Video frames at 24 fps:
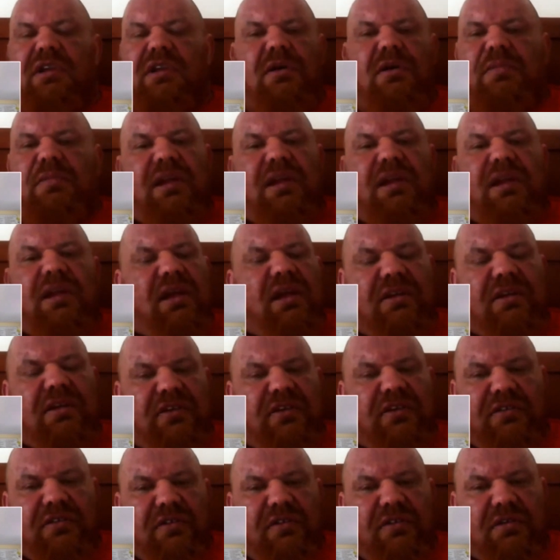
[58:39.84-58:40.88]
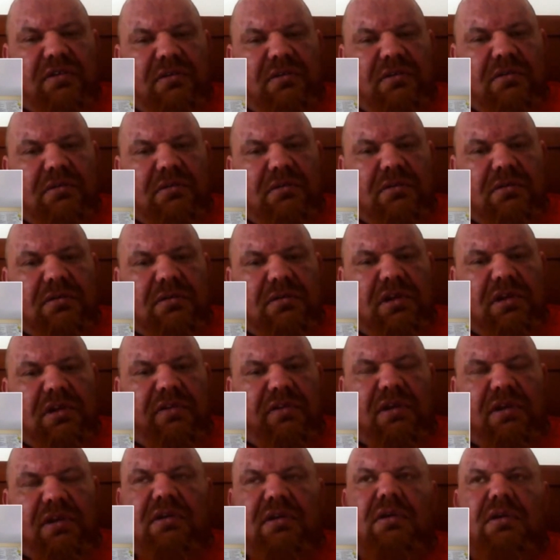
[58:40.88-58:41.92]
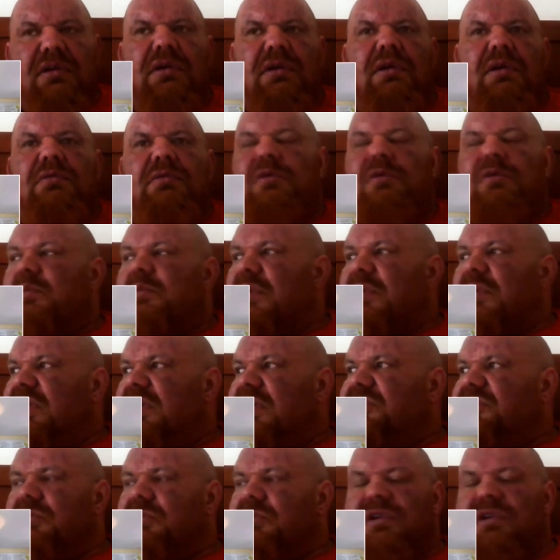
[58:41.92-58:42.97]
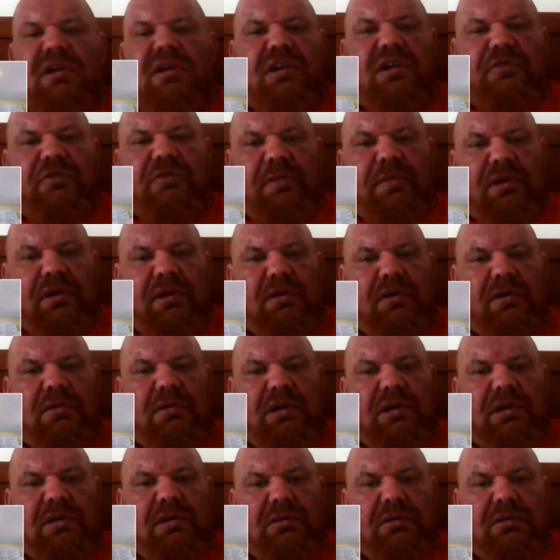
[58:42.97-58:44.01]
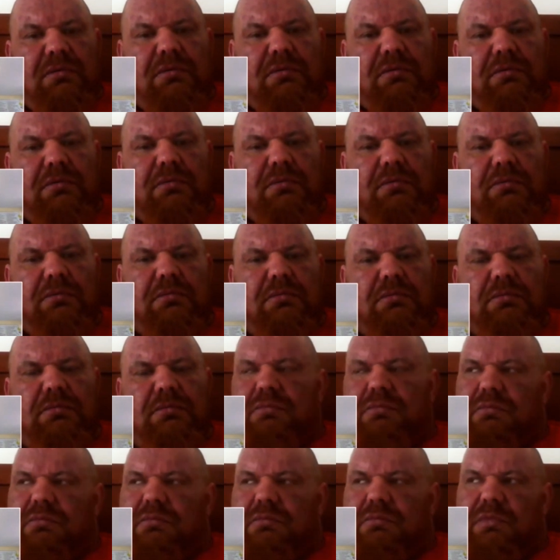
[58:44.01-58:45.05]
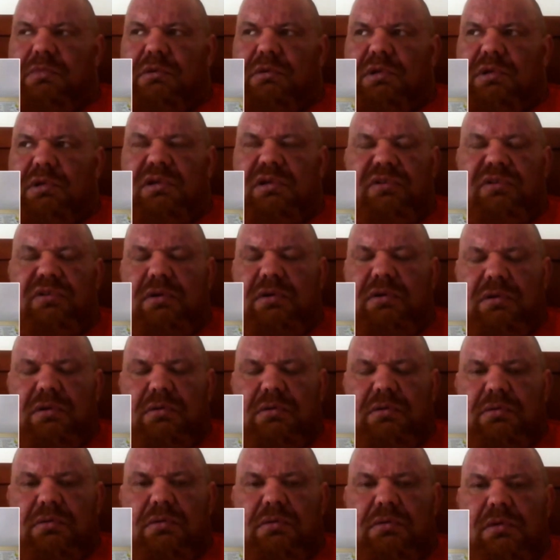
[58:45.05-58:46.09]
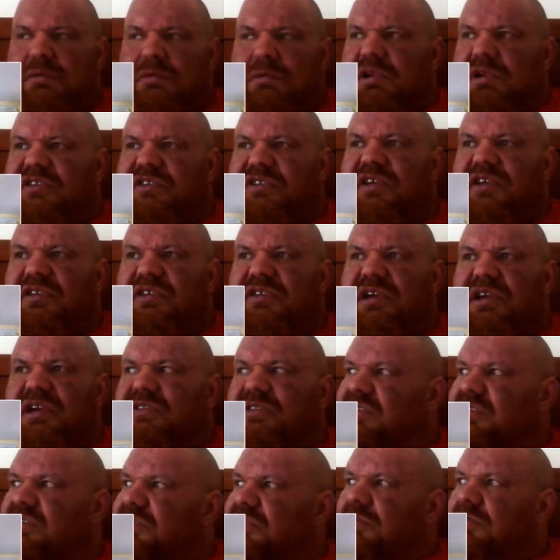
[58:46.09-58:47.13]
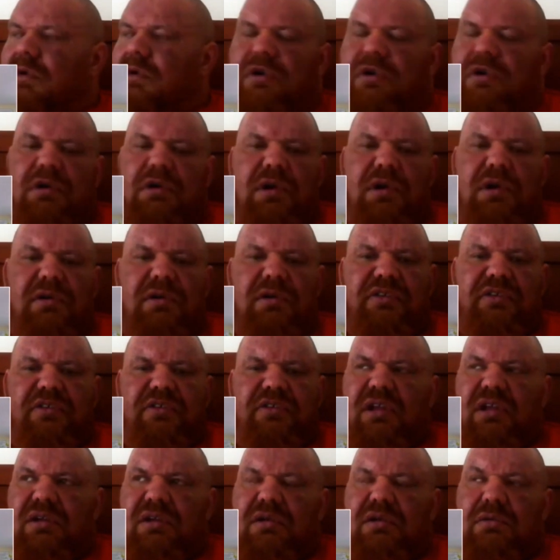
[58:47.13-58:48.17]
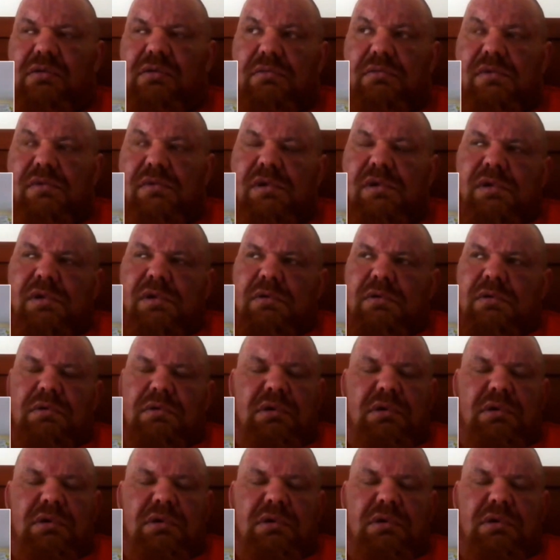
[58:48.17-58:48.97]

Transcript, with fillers: They don't make that decision. No. They think, well, my mate's done it, and he's been all right. Well, how do you know? Well, he says he is. He's still walking around. He's standing. Yeah.